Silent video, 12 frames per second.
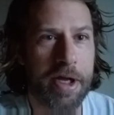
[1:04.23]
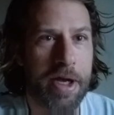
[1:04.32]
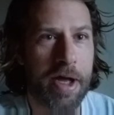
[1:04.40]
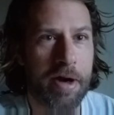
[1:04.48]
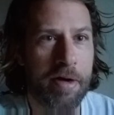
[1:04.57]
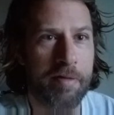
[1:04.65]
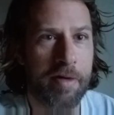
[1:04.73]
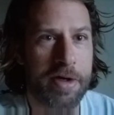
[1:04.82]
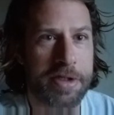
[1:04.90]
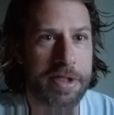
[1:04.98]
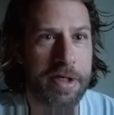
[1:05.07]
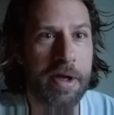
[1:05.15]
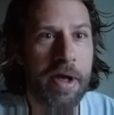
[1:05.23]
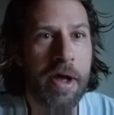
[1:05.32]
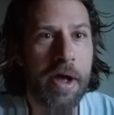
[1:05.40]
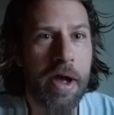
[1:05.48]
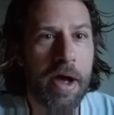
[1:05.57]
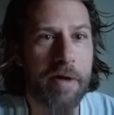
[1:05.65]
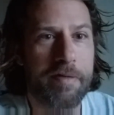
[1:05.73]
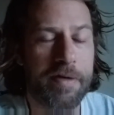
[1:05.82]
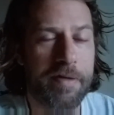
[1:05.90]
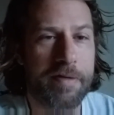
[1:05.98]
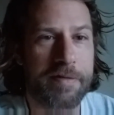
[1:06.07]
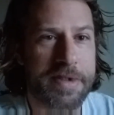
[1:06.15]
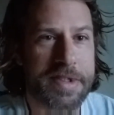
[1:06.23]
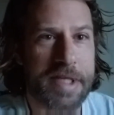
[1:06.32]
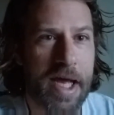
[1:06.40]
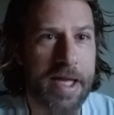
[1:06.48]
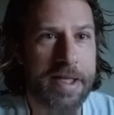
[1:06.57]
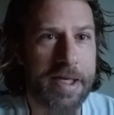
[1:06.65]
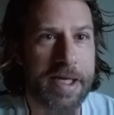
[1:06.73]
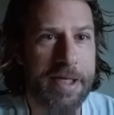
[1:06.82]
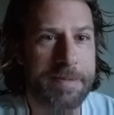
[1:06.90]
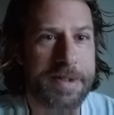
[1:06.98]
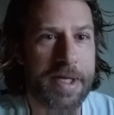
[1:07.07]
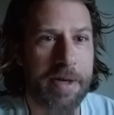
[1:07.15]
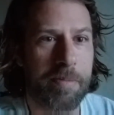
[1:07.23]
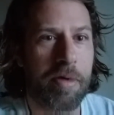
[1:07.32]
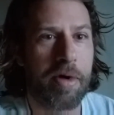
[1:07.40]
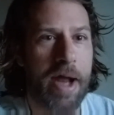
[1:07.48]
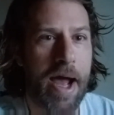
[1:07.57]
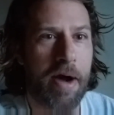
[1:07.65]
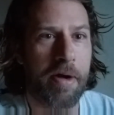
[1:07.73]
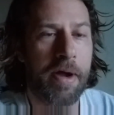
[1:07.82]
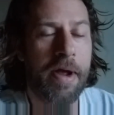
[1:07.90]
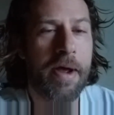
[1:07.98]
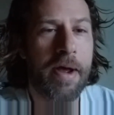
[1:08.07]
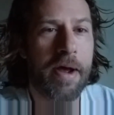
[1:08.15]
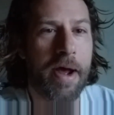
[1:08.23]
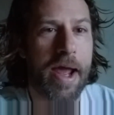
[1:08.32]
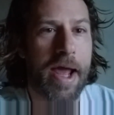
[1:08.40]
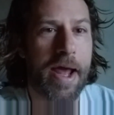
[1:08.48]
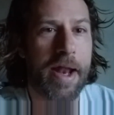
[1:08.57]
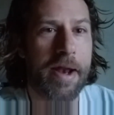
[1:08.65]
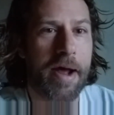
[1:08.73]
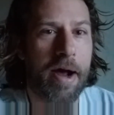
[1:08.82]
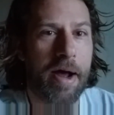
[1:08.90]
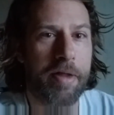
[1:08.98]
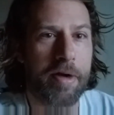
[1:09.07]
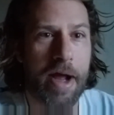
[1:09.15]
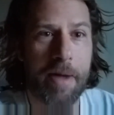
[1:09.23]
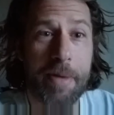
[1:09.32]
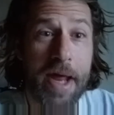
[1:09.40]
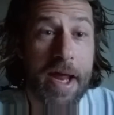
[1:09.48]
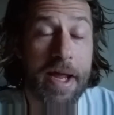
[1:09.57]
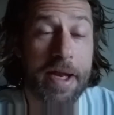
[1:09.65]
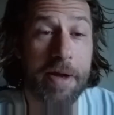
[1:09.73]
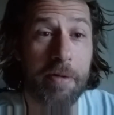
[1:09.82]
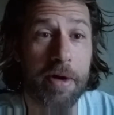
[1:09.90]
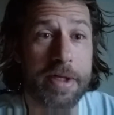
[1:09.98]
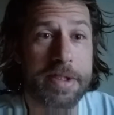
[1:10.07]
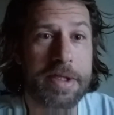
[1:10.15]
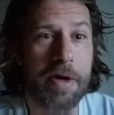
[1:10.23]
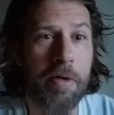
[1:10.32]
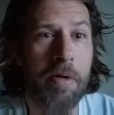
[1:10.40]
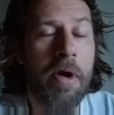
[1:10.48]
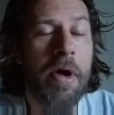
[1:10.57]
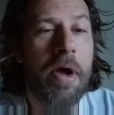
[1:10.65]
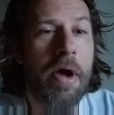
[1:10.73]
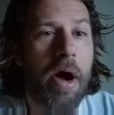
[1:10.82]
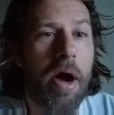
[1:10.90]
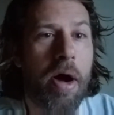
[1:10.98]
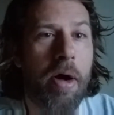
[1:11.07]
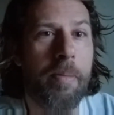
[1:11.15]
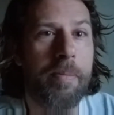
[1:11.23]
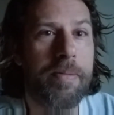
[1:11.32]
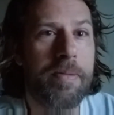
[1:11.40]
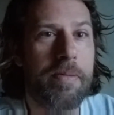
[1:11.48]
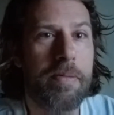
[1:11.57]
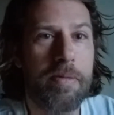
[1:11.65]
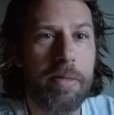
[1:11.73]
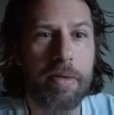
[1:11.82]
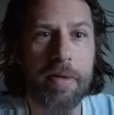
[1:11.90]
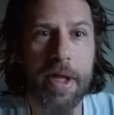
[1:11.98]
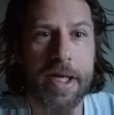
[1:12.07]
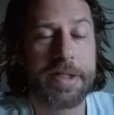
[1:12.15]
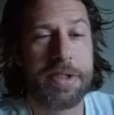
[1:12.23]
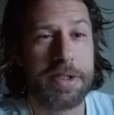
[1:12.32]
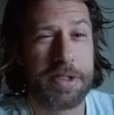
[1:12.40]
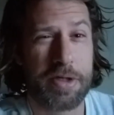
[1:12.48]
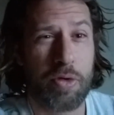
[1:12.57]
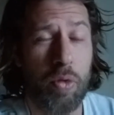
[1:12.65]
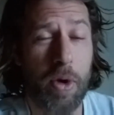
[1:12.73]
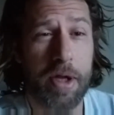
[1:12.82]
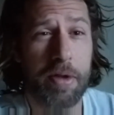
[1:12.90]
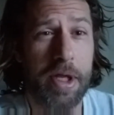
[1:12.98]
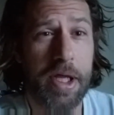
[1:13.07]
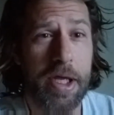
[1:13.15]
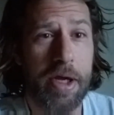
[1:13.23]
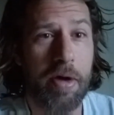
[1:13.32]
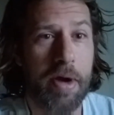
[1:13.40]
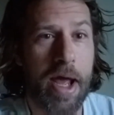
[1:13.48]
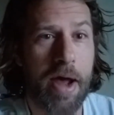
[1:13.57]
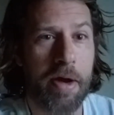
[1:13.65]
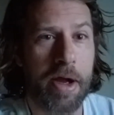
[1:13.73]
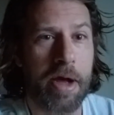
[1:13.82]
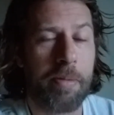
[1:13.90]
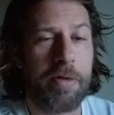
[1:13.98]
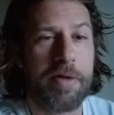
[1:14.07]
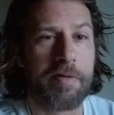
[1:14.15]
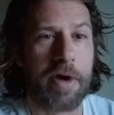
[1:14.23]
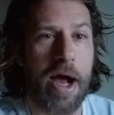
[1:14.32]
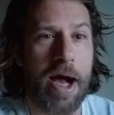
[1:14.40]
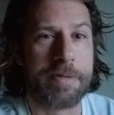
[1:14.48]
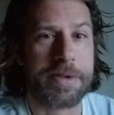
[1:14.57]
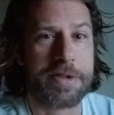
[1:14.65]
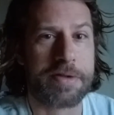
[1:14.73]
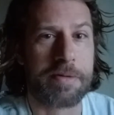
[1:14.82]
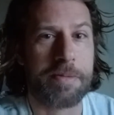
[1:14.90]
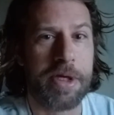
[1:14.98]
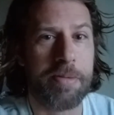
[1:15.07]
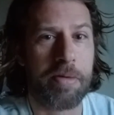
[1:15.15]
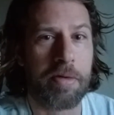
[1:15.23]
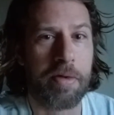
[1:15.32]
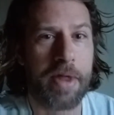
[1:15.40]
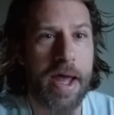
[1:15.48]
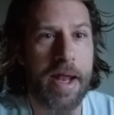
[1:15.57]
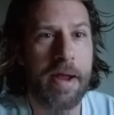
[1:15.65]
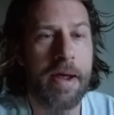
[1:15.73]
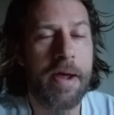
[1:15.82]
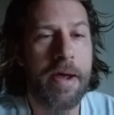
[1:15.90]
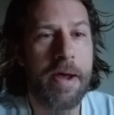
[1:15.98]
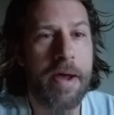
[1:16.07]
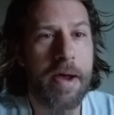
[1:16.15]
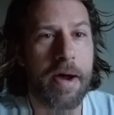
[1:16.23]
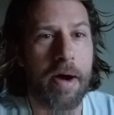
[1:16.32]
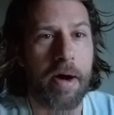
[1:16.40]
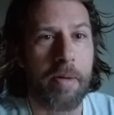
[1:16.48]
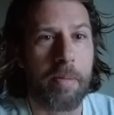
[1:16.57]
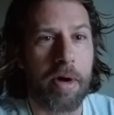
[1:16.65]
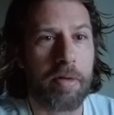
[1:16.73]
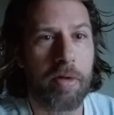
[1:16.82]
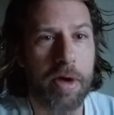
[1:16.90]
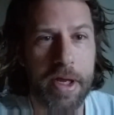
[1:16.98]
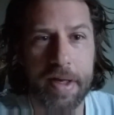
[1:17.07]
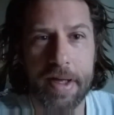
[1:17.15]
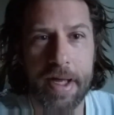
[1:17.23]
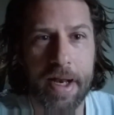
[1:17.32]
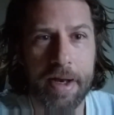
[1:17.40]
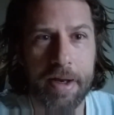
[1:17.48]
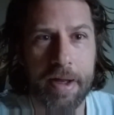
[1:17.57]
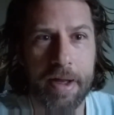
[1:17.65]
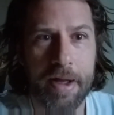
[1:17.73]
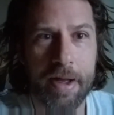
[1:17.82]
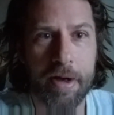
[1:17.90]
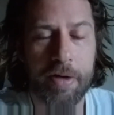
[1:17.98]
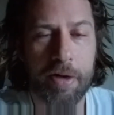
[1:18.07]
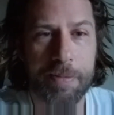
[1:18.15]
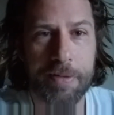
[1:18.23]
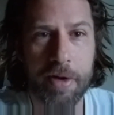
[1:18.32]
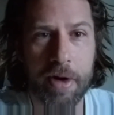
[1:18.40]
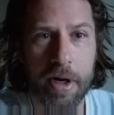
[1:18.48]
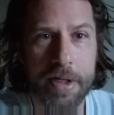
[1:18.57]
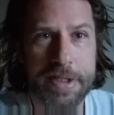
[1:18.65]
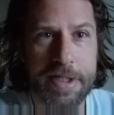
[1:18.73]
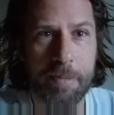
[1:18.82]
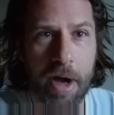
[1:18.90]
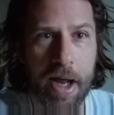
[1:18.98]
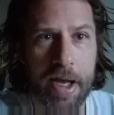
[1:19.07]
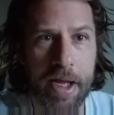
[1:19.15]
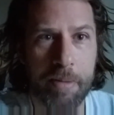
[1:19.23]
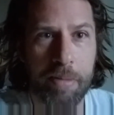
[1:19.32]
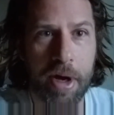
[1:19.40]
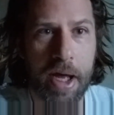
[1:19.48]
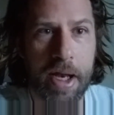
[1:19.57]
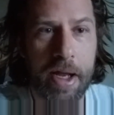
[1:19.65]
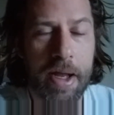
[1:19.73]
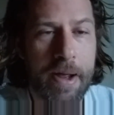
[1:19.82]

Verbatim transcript: cutter version of a, of a site that keeps getting put out, and uh, they're not paying anyone. So um, like to just quickly go down a couple different options for people that um, are looking to get into cryptocurrency mining, but